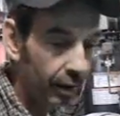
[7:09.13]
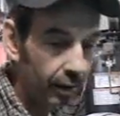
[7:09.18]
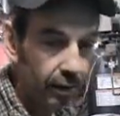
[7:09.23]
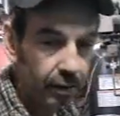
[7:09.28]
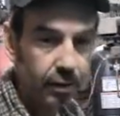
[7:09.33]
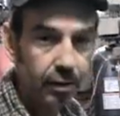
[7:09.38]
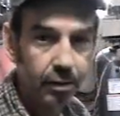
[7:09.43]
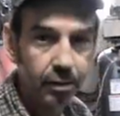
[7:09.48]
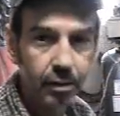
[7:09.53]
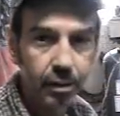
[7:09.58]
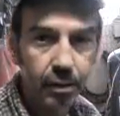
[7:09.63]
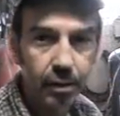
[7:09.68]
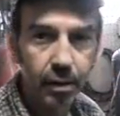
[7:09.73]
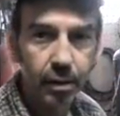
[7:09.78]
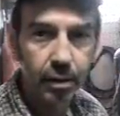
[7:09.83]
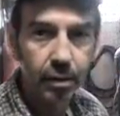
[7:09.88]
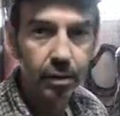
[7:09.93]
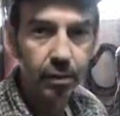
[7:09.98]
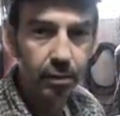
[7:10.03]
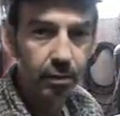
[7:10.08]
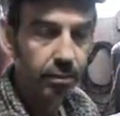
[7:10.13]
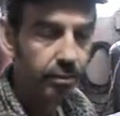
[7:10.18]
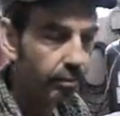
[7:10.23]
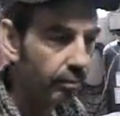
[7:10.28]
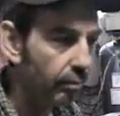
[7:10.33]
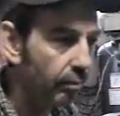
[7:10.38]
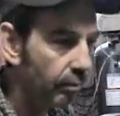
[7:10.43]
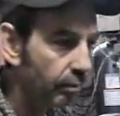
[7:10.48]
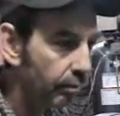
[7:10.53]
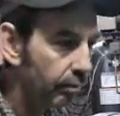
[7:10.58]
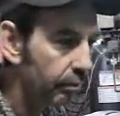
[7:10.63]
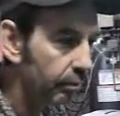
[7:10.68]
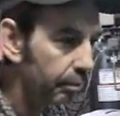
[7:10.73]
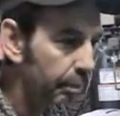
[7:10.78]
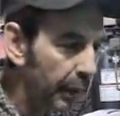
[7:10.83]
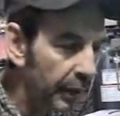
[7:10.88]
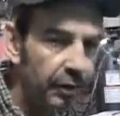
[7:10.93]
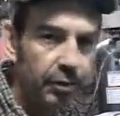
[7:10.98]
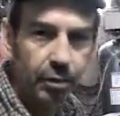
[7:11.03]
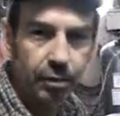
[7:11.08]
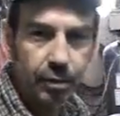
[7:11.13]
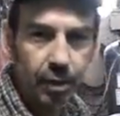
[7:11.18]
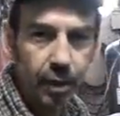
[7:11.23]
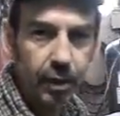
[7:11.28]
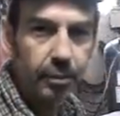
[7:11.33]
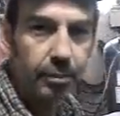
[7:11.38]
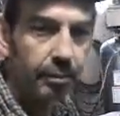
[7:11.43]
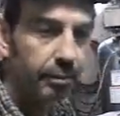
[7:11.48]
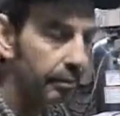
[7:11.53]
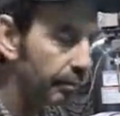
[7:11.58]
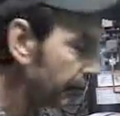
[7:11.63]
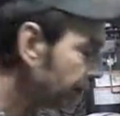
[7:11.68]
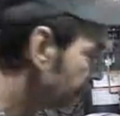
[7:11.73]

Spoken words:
being just a little pencil type